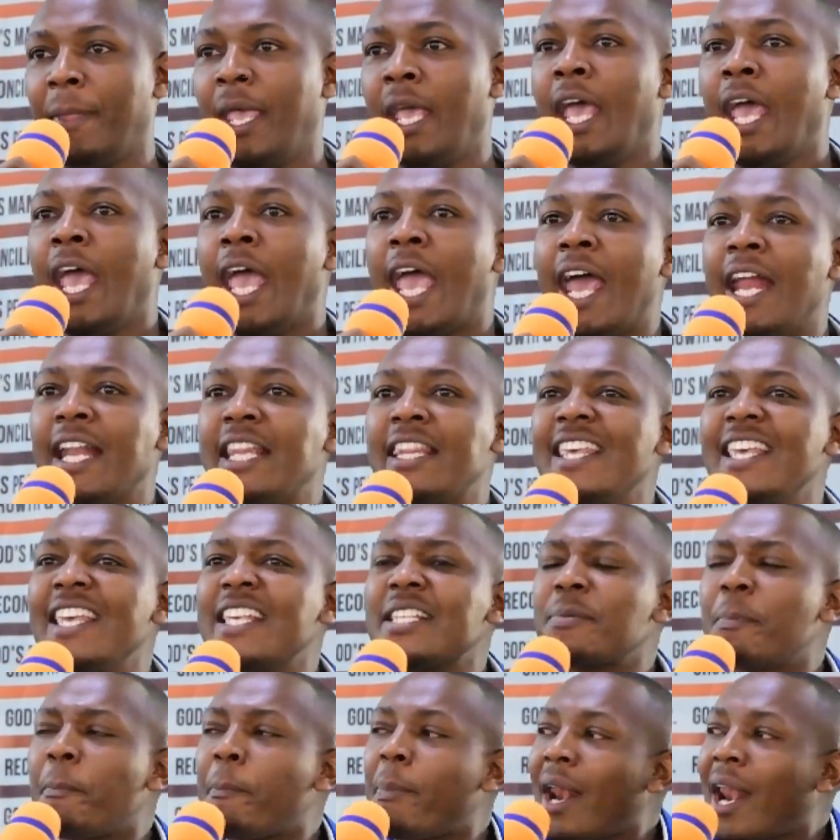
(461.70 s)
And this
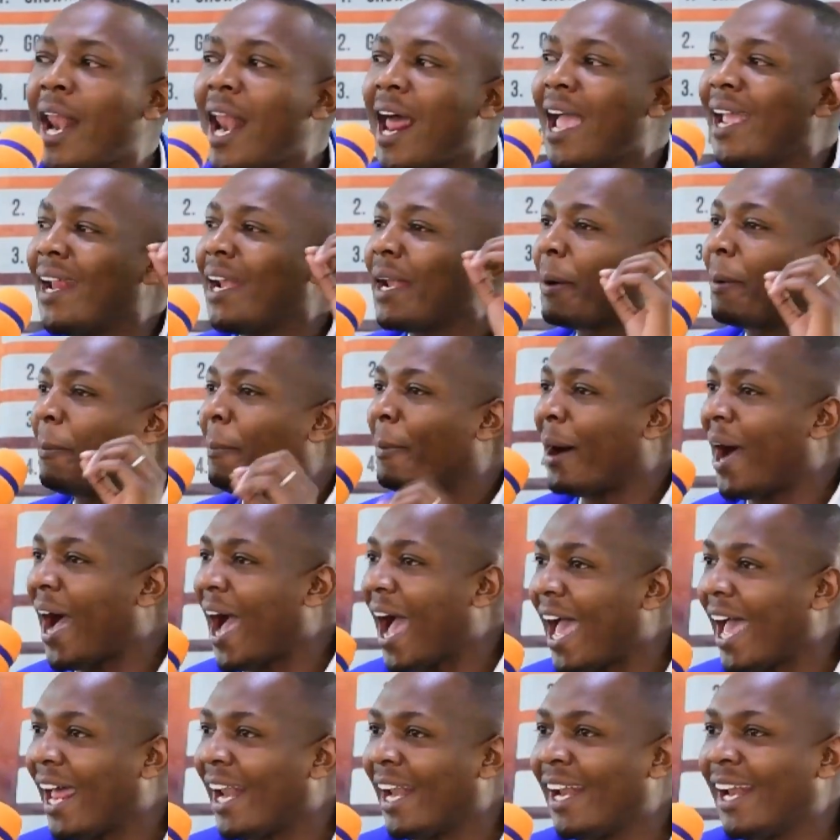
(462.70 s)
blind
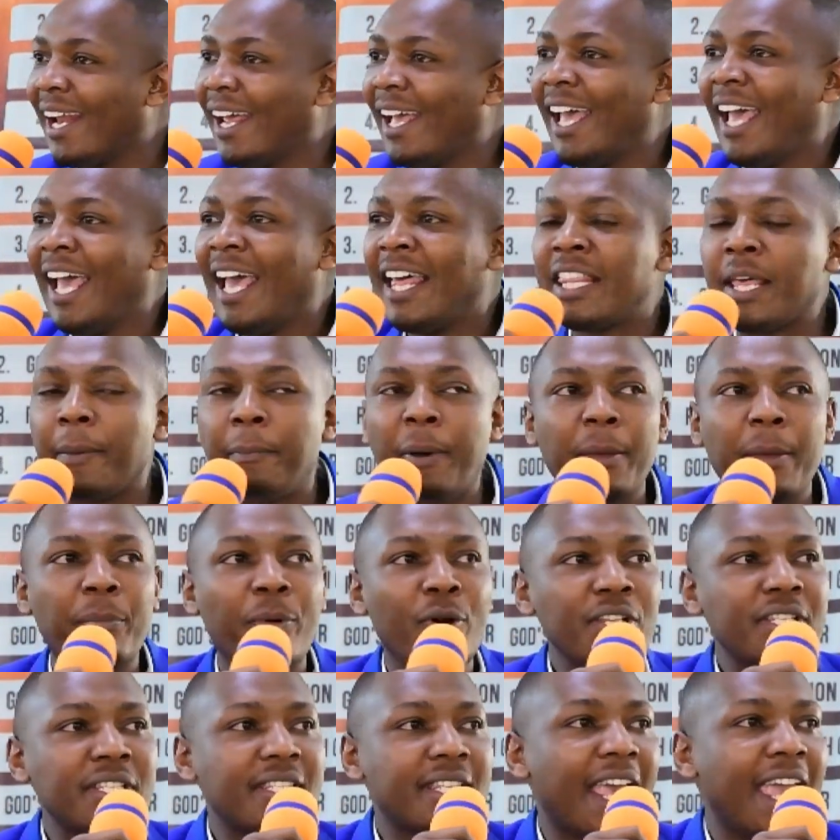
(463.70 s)
man, the Bible
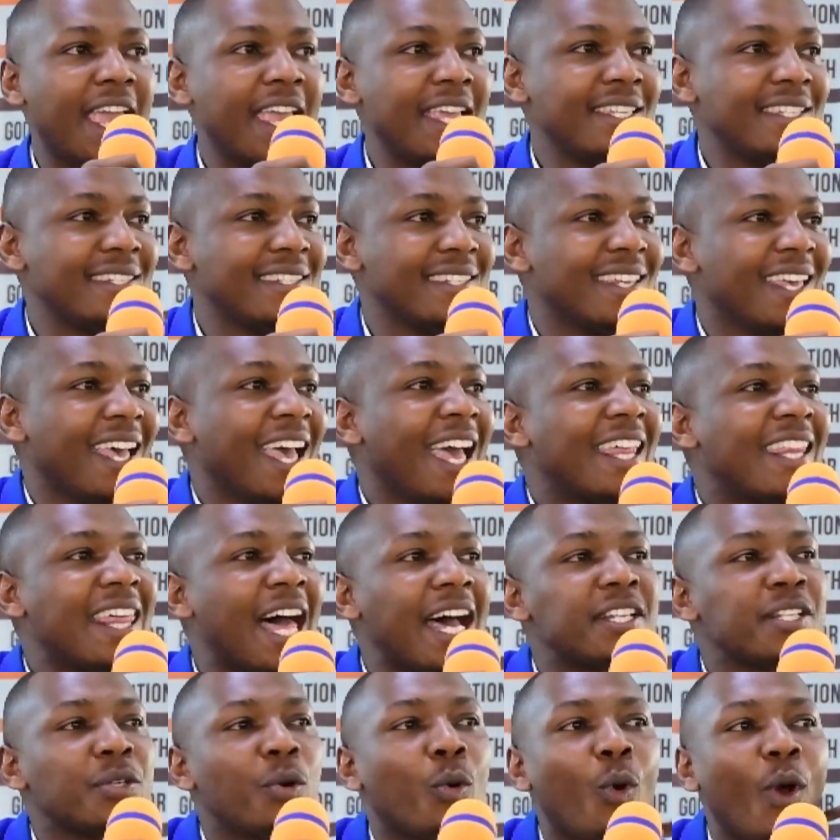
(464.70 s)
says that
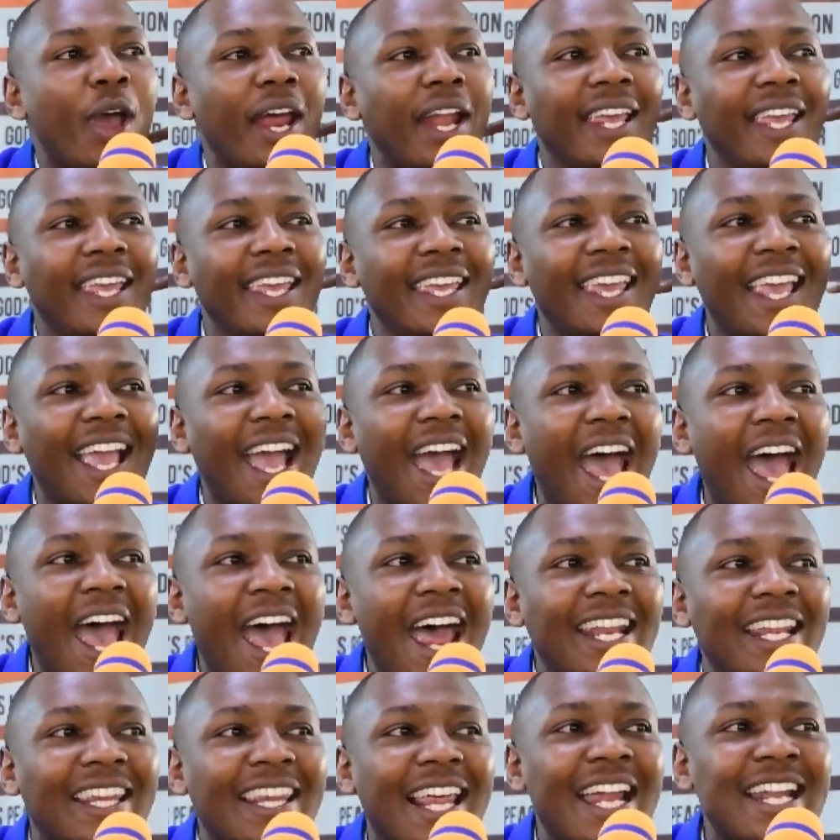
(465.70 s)
when he
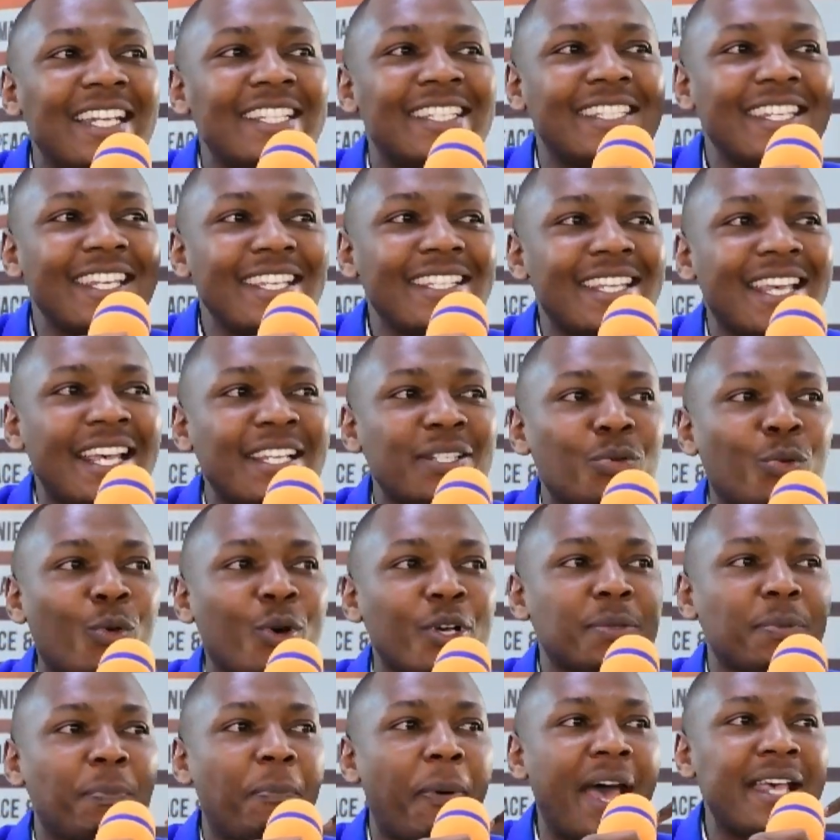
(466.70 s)
heard that Jesus was
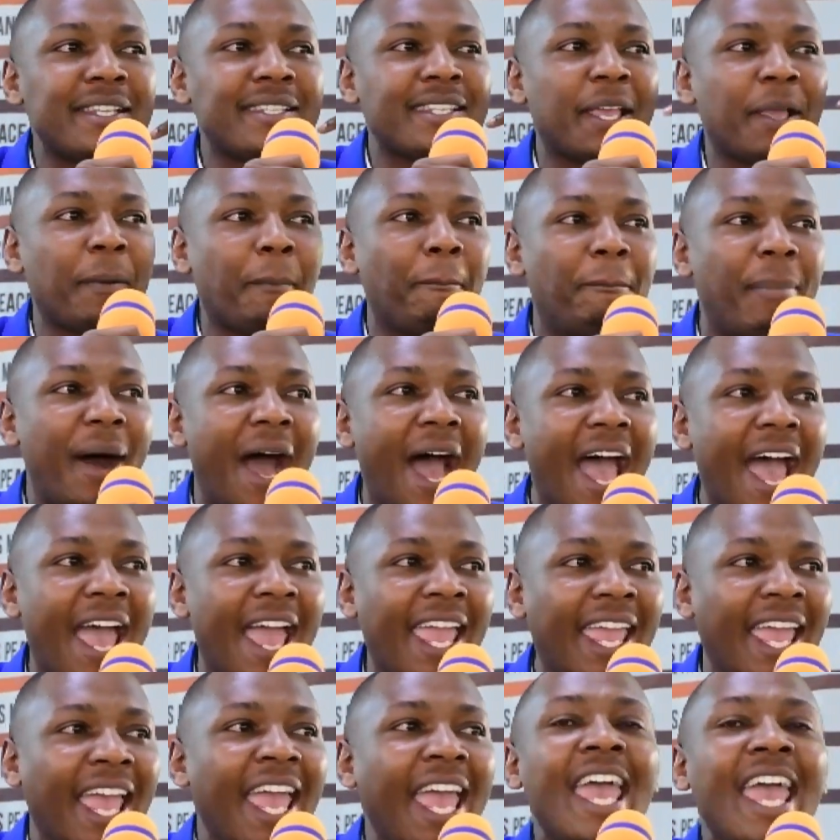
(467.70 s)
passing by,
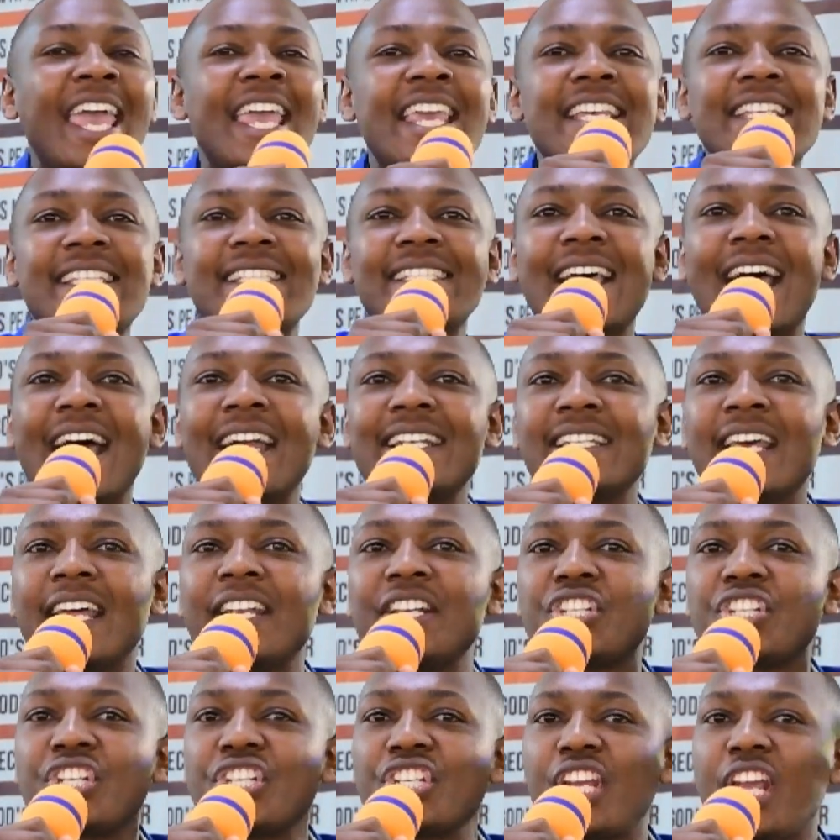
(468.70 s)
he started
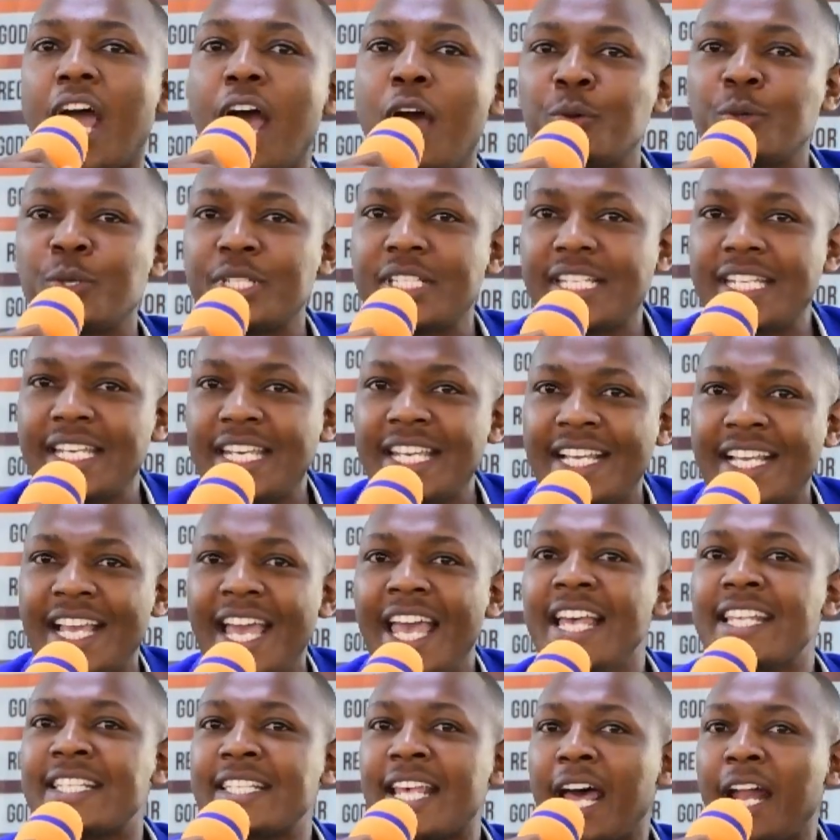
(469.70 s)
shouting,
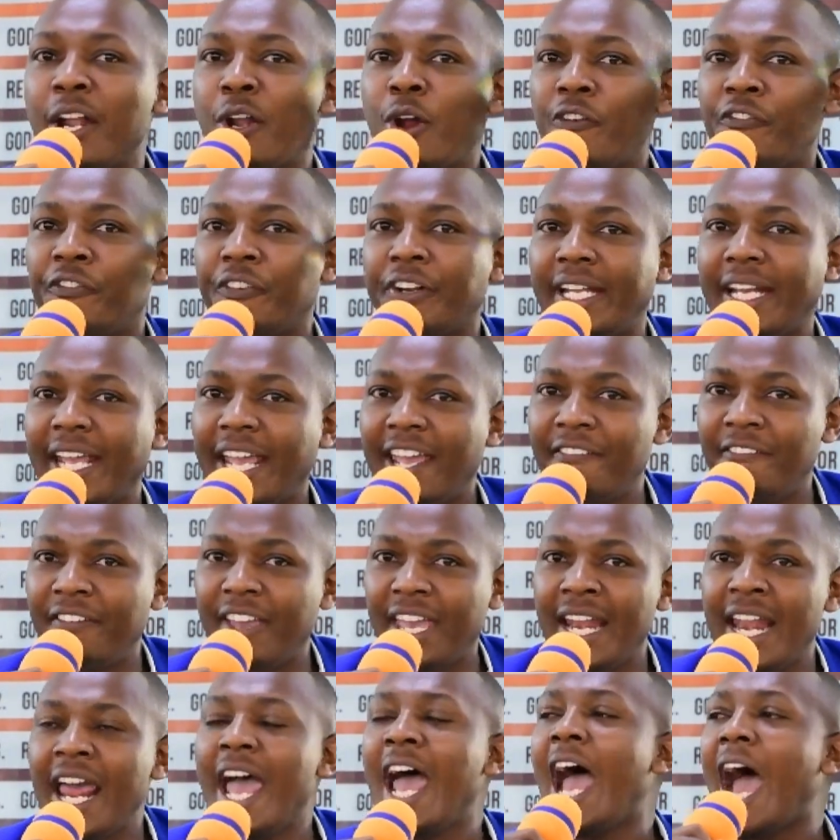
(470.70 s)
"Son of David,
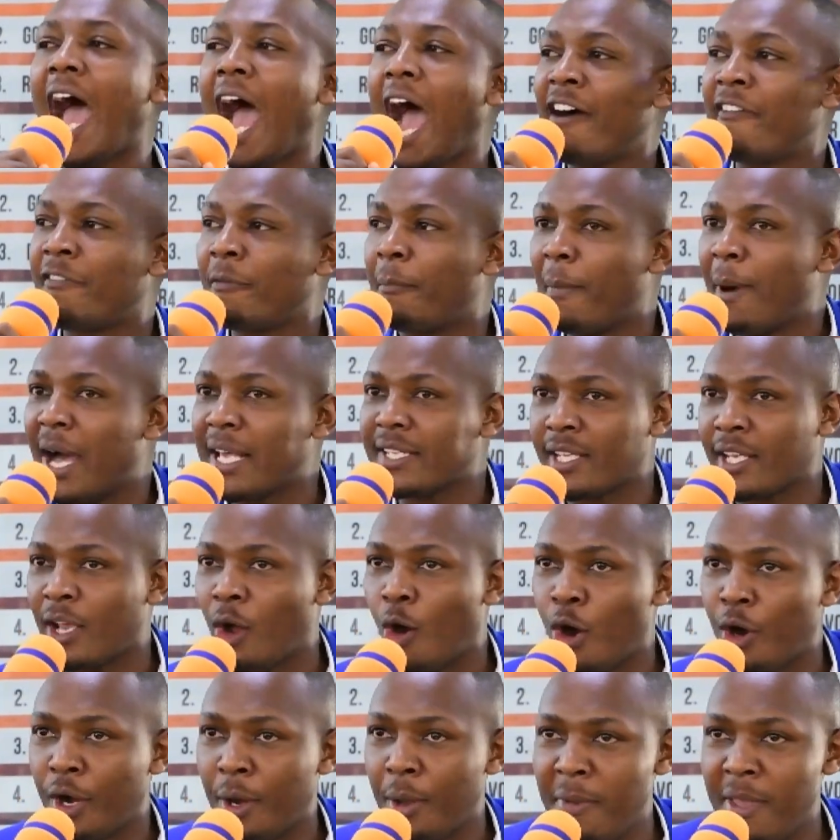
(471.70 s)
have mercy
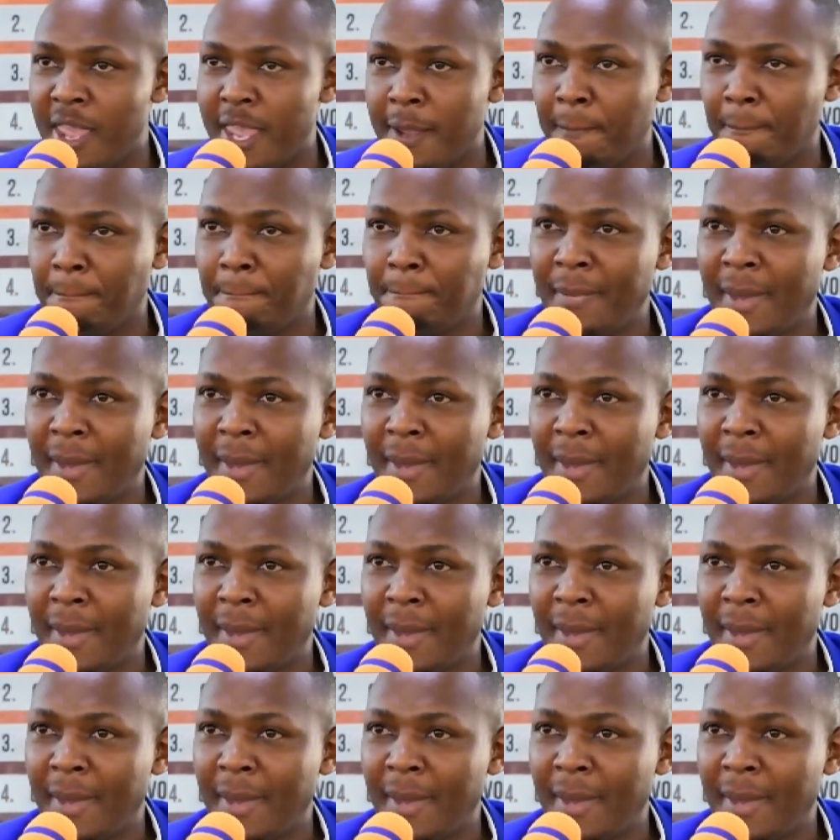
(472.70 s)
on me."